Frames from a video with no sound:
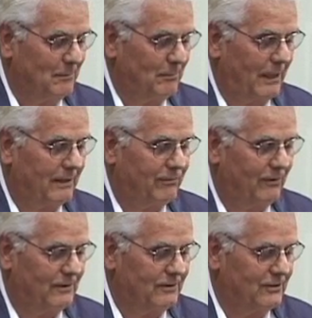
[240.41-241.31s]

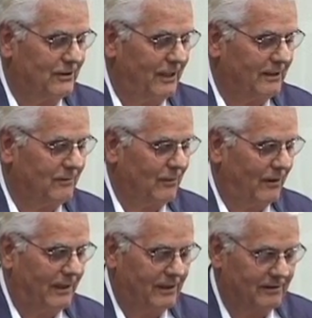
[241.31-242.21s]
Blackfoot chant where
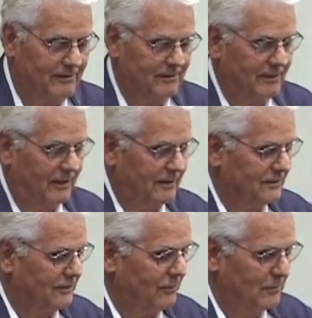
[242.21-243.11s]
I could then
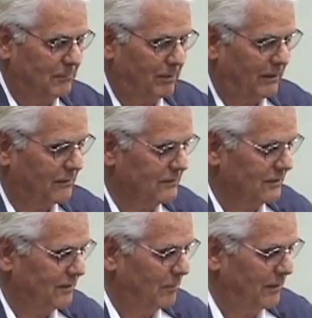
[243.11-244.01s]
assume the powers
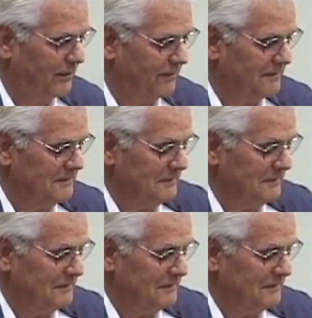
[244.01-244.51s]
of the bear.